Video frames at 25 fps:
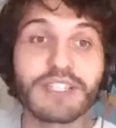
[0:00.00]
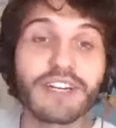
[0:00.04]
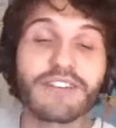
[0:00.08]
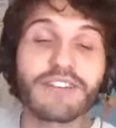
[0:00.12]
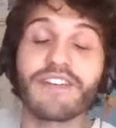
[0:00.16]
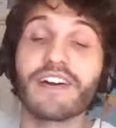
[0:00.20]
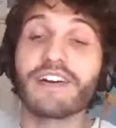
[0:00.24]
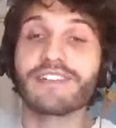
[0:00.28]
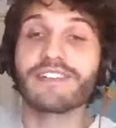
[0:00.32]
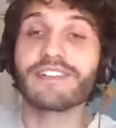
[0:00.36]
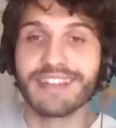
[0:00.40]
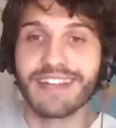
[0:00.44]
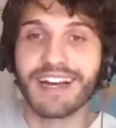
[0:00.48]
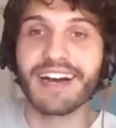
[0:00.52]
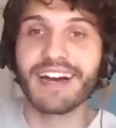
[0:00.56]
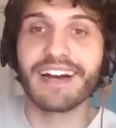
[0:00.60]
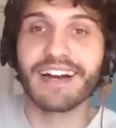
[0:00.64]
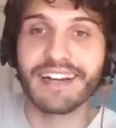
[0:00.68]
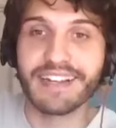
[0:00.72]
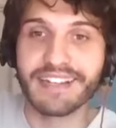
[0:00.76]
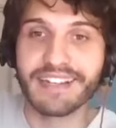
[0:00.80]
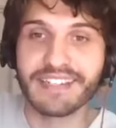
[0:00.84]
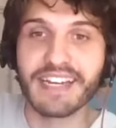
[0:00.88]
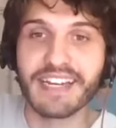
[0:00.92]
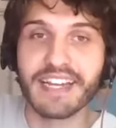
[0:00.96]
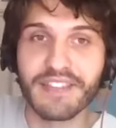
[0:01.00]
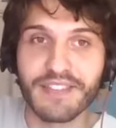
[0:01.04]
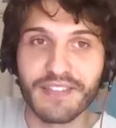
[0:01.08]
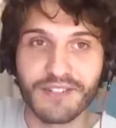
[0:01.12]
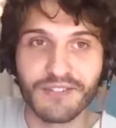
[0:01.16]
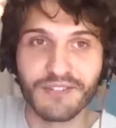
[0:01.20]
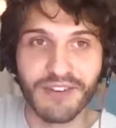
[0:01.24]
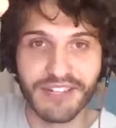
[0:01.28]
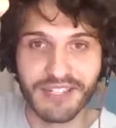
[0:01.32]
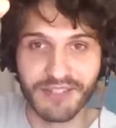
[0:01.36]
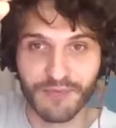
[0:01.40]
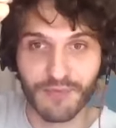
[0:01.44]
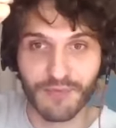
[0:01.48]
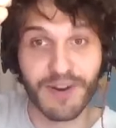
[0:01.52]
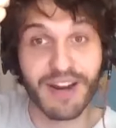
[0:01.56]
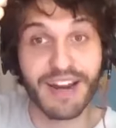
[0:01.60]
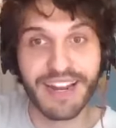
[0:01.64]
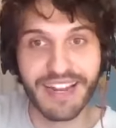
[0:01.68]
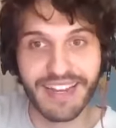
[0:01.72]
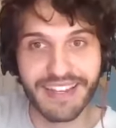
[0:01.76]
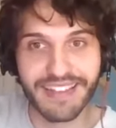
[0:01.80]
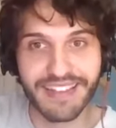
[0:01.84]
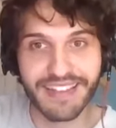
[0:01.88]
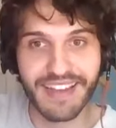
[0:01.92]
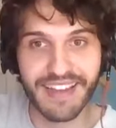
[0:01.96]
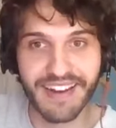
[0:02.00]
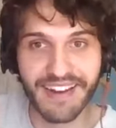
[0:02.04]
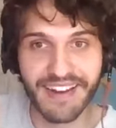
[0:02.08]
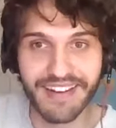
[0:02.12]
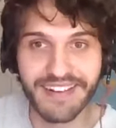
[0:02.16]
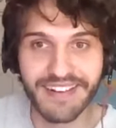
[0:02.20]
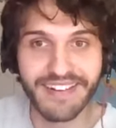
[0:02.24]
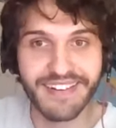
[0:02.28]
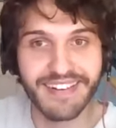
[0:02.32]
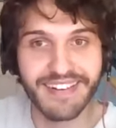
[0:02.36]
I found Nathan Drake's ring in there.